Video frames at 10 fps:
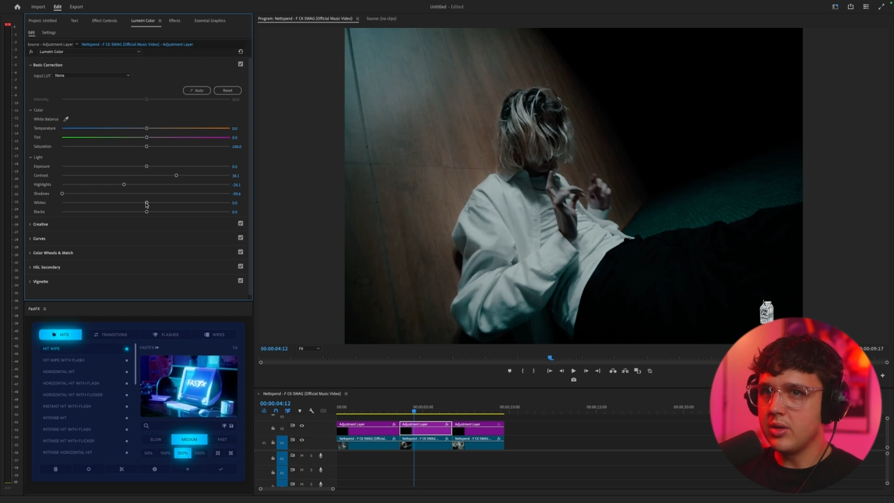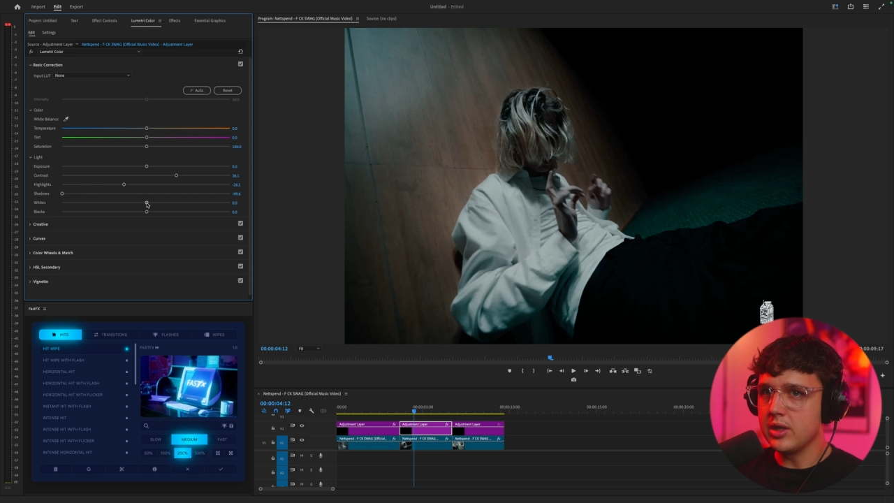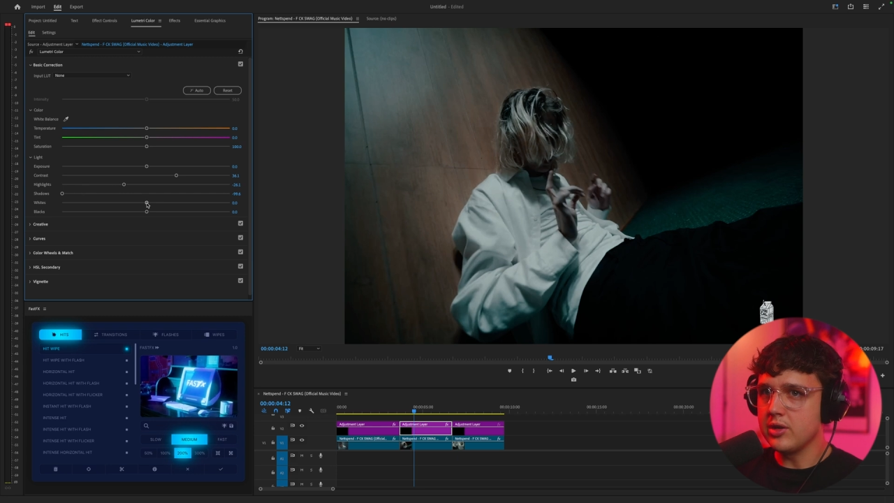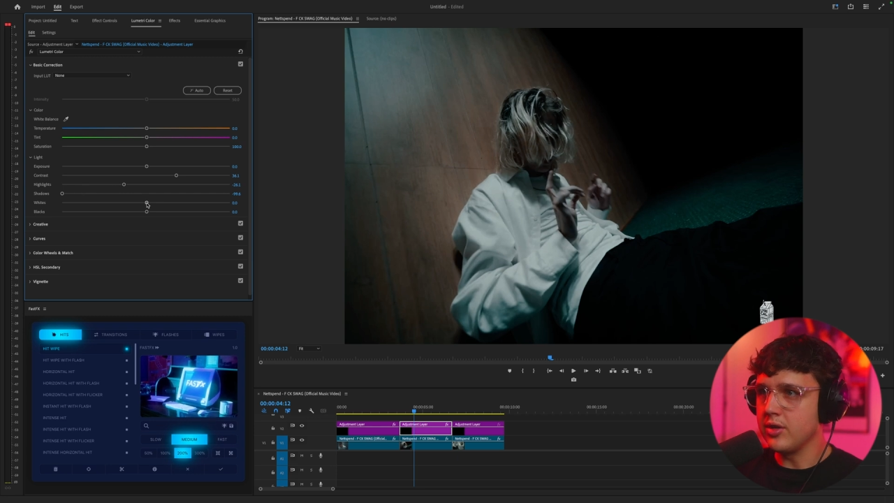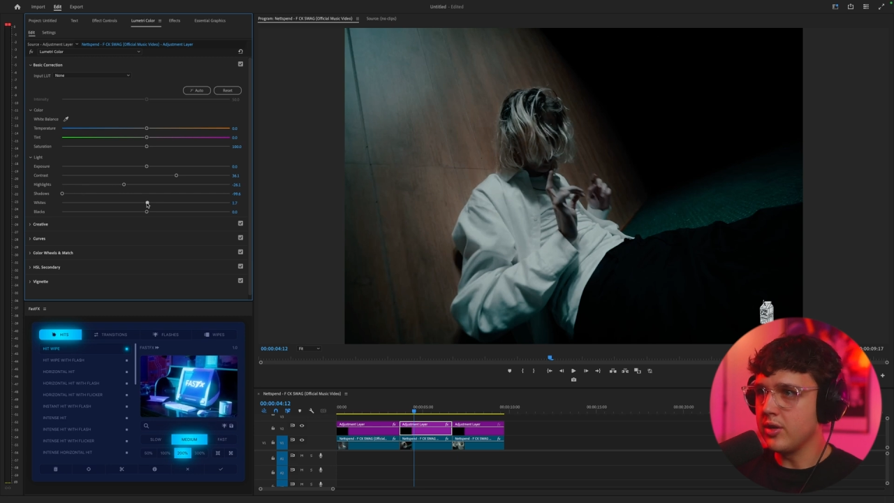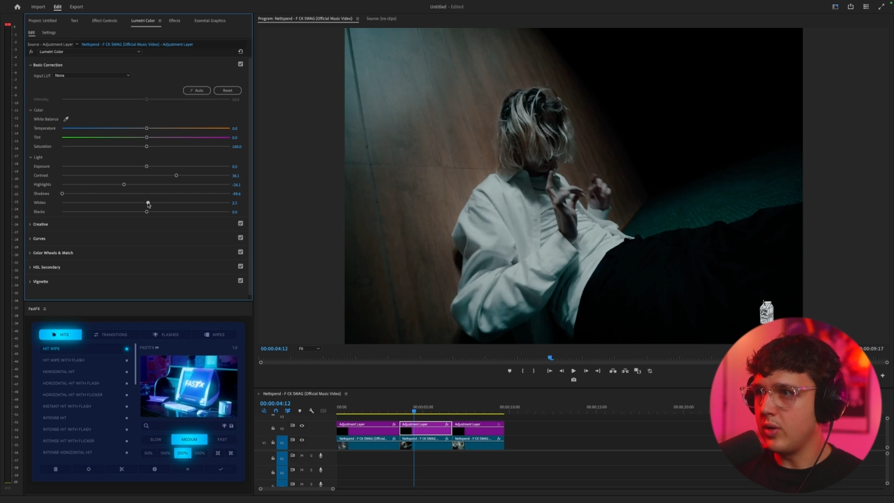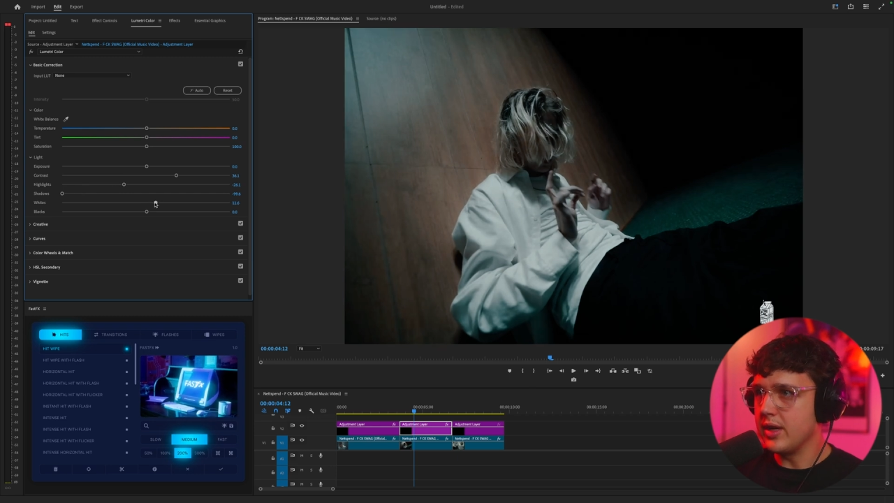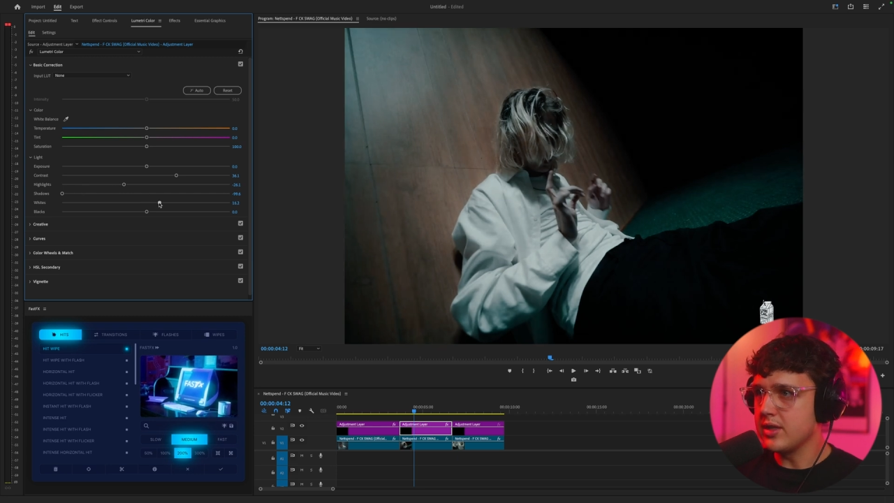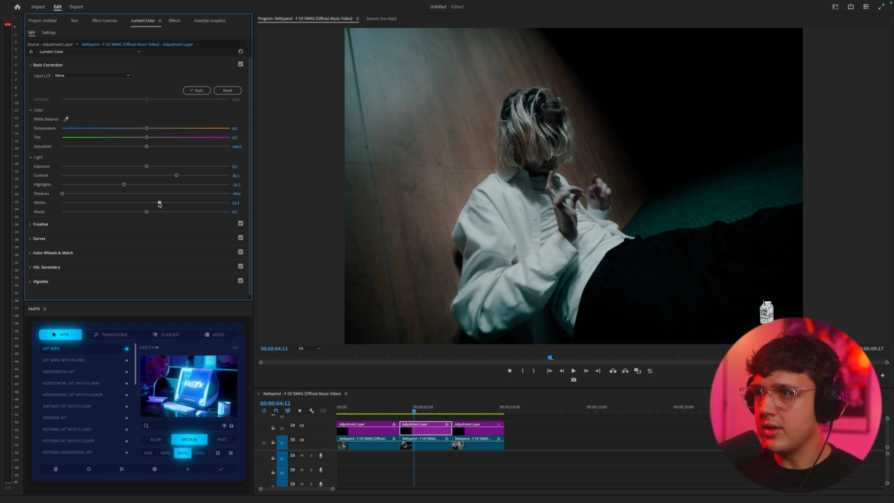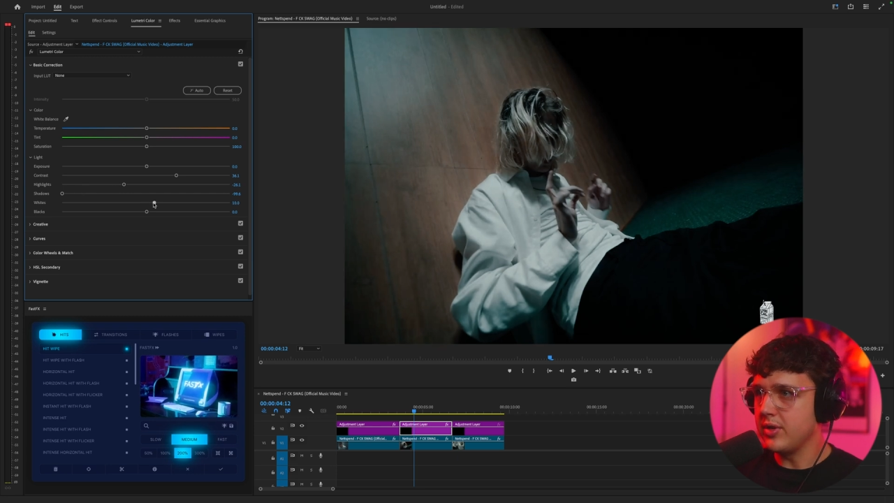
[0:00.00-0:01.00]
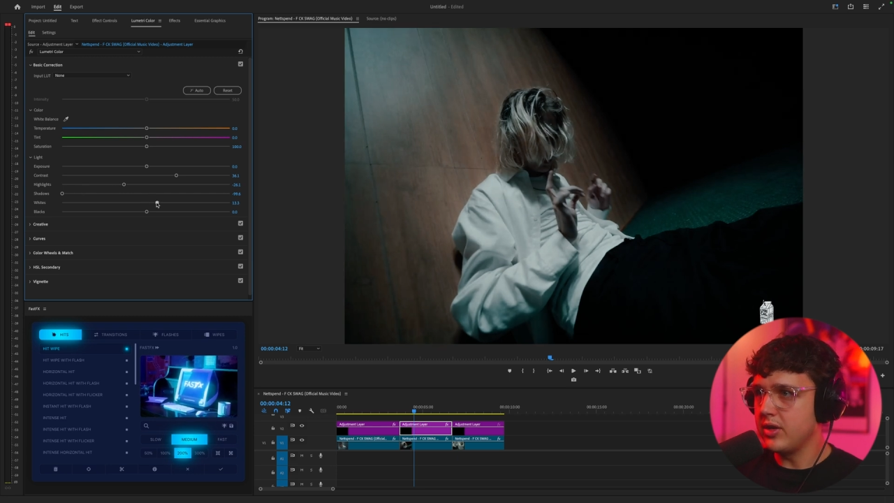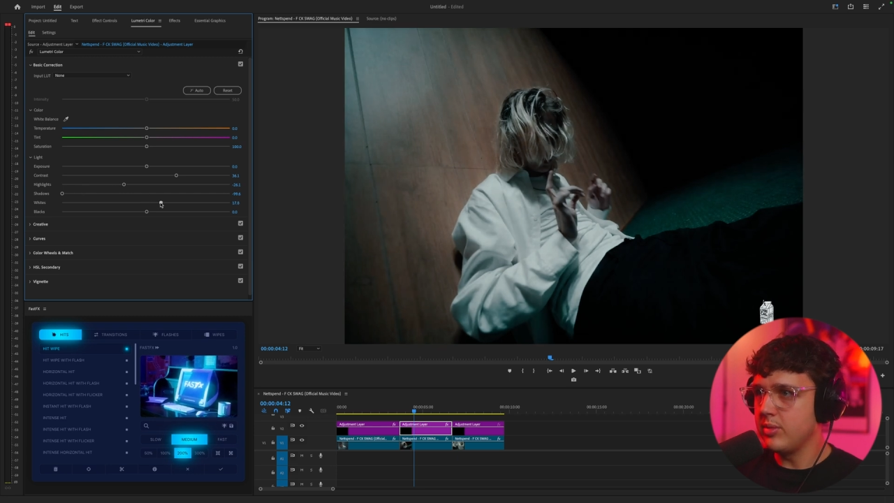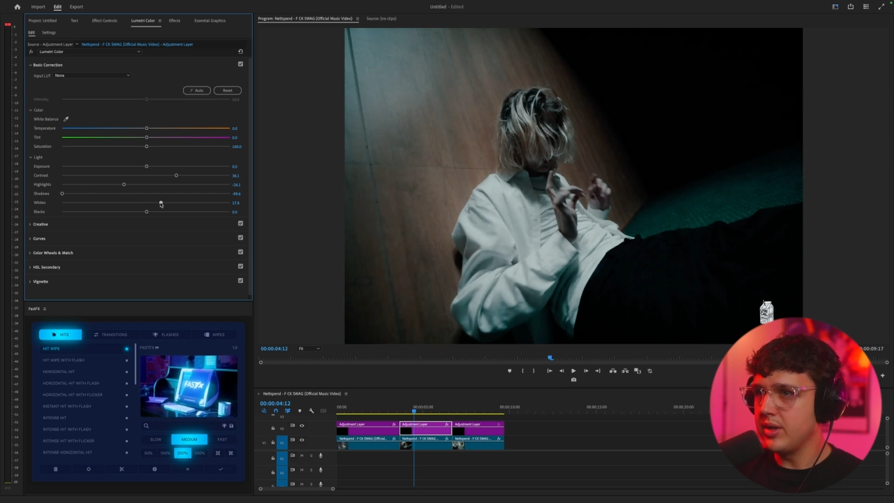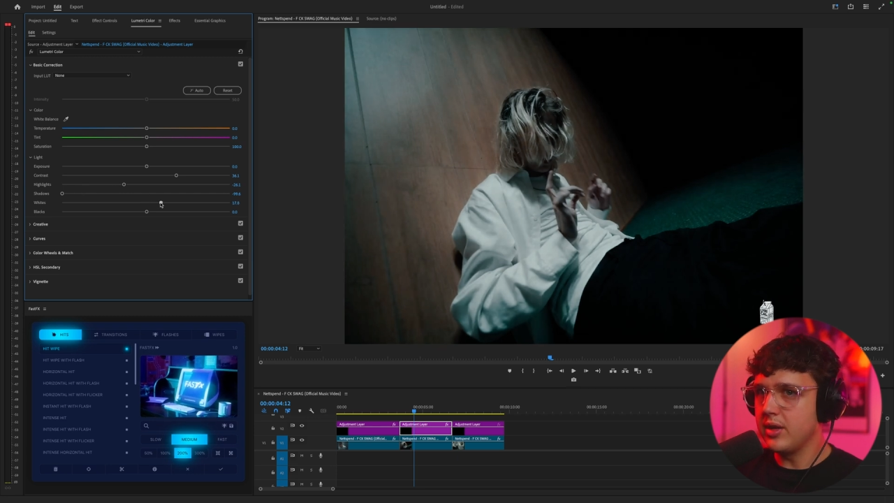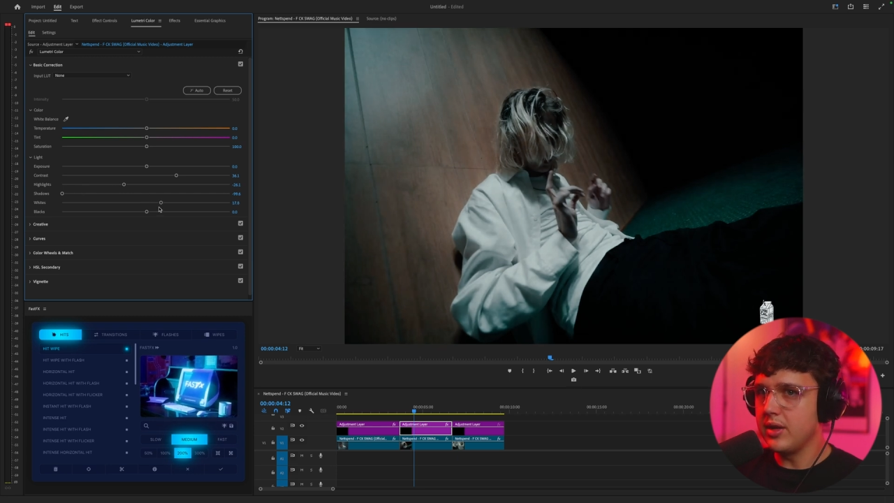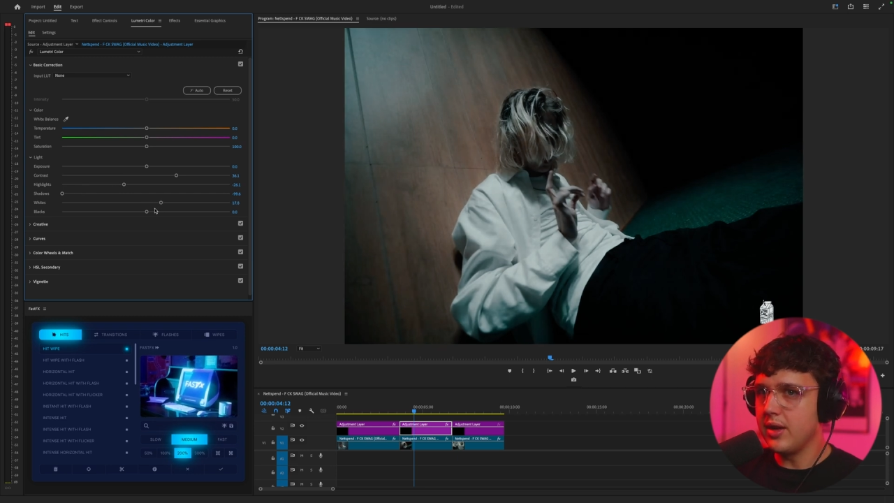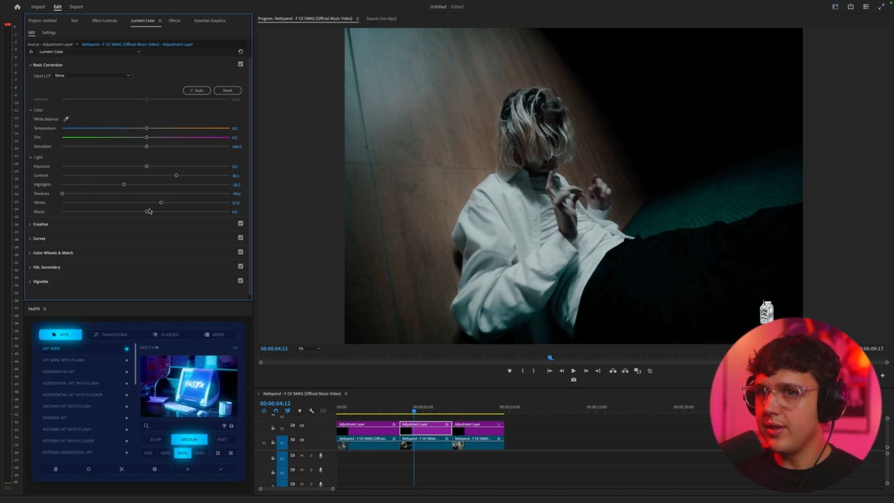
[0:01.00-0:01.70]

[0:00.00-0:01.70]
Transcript: We're gonna turn the whites up a little bit